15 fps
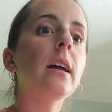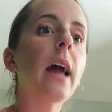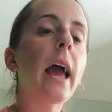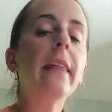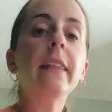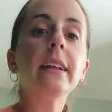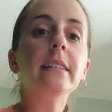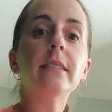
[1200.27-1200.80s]

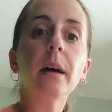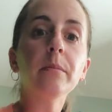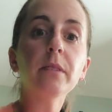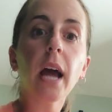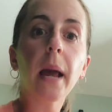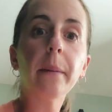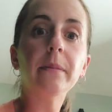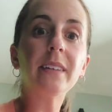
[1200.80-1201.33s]
and then
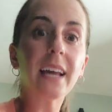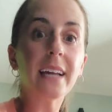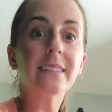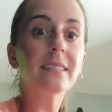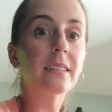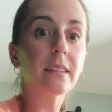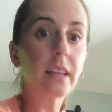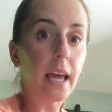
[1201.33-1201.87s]
sometimes
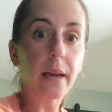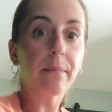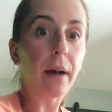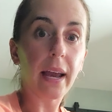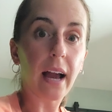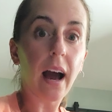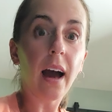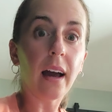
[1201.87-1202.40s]
it's like
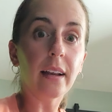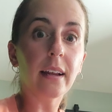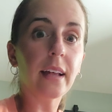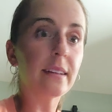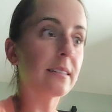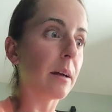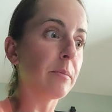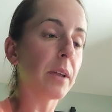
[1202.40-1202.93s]
my aunt,
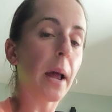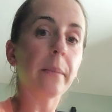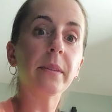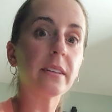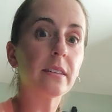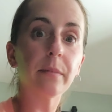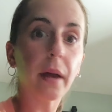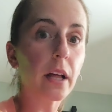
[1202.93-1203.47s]
and sometimes
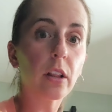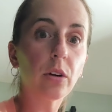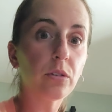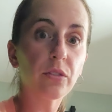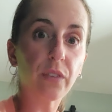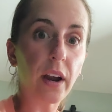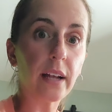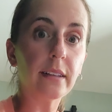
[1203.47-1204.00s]
it's my
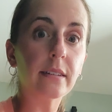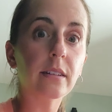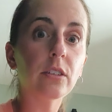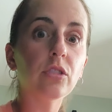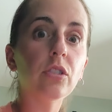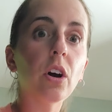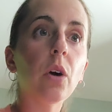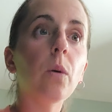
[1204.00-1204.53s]
close friends.
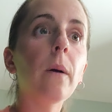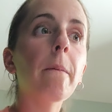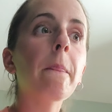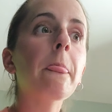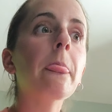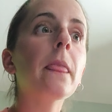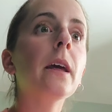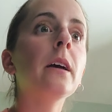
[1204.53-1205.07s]
So
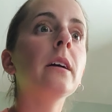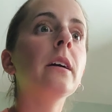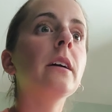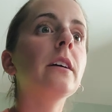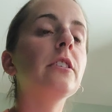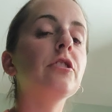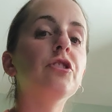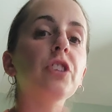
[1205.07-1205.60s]

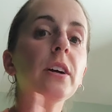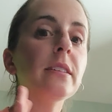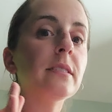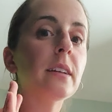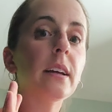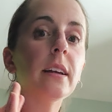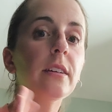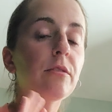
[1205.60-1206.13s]
just
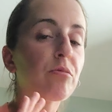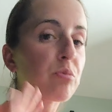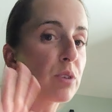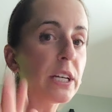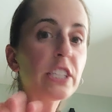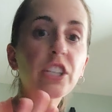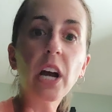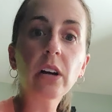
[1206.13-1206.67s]

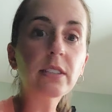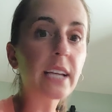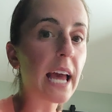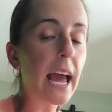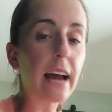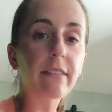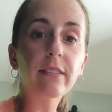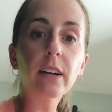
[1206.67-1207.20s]
reach out
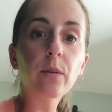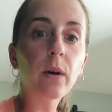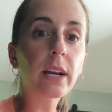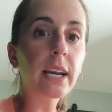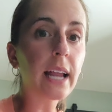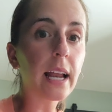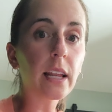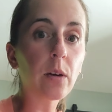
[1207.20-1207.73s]
to everyone
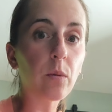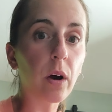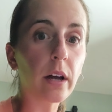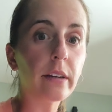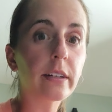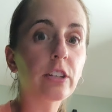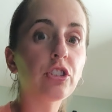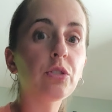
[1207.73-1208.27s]
and anyone,
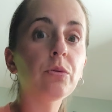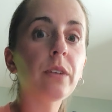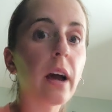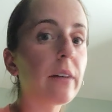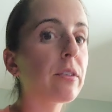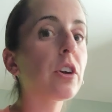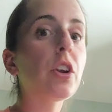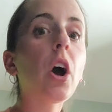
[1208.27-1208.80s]
because you
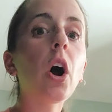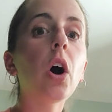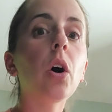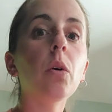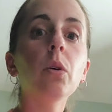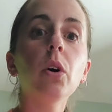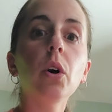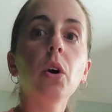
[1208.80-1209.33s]
never
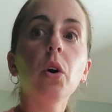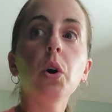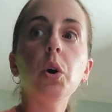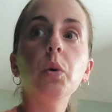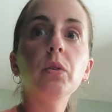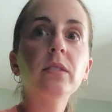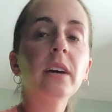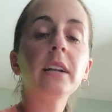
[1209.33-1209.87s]
know
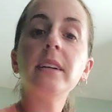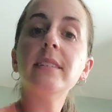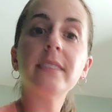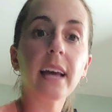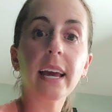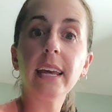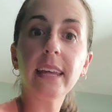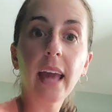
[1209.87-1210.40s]
who's going to
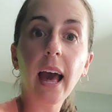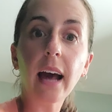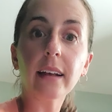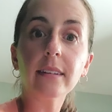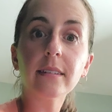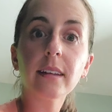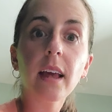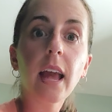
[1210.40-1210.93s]
say
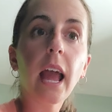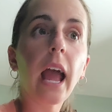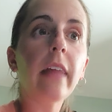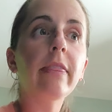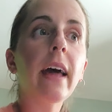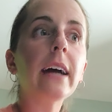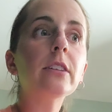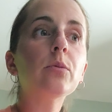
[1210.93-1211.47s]
yes.
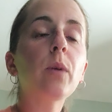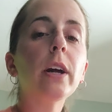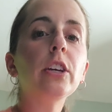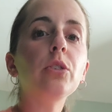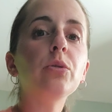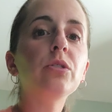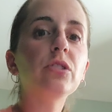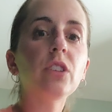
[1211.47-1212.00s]
And that's why
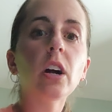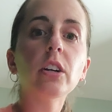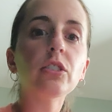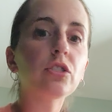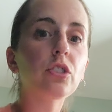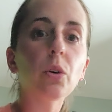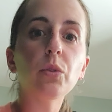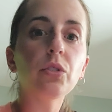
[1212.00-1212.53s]
you start
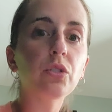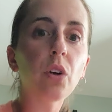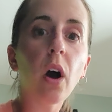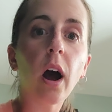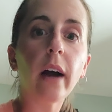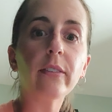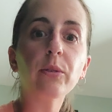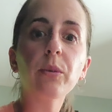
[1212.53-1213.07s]
so
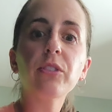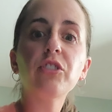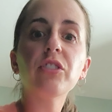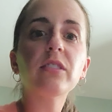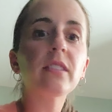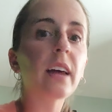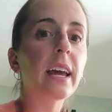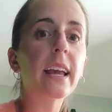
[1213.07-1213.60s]
soft with
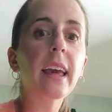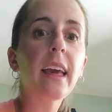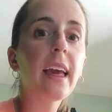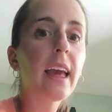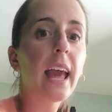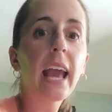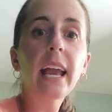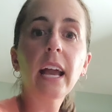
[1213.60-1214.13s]
just like,
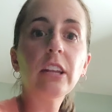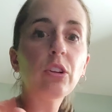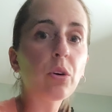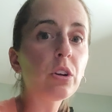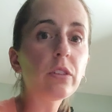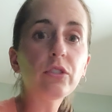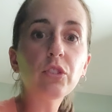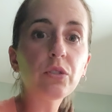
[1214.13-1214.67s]
hey, I
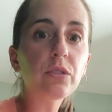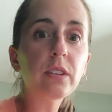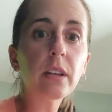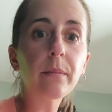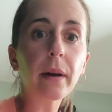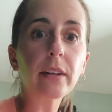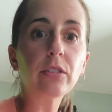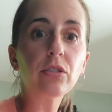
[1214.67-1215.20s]
noticed you've
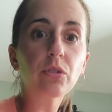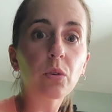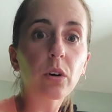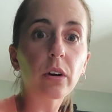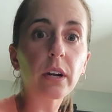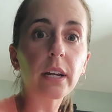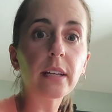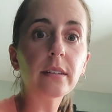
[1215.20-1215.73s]
seen my
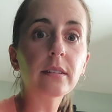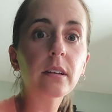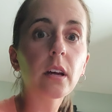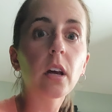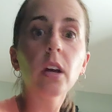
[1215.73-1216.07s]
stories.